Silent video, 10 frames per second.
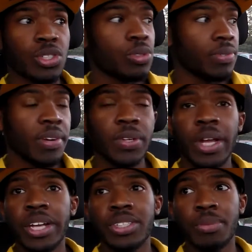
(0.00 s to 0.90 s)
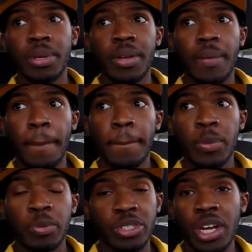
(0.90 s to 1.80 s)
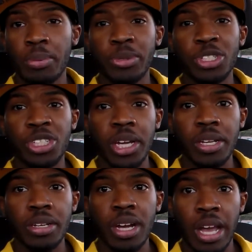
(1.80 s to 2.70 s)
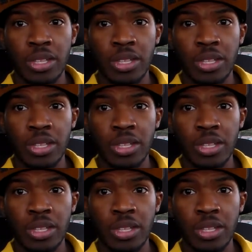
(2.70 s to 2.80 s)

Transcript: She was very nice to me, which I appreciate.